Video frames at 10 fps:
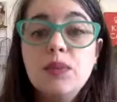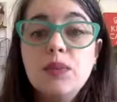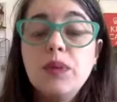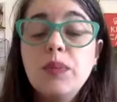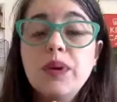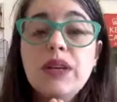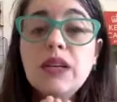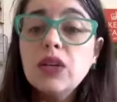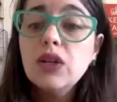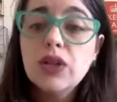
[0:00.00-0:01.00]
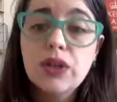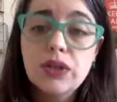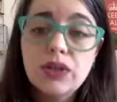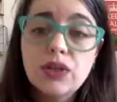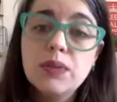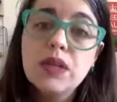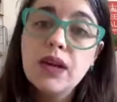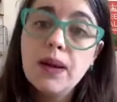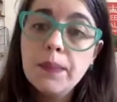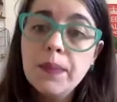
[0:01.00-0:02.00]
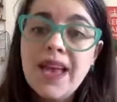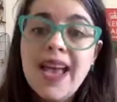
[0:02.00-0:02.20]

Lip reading: preparing learners to become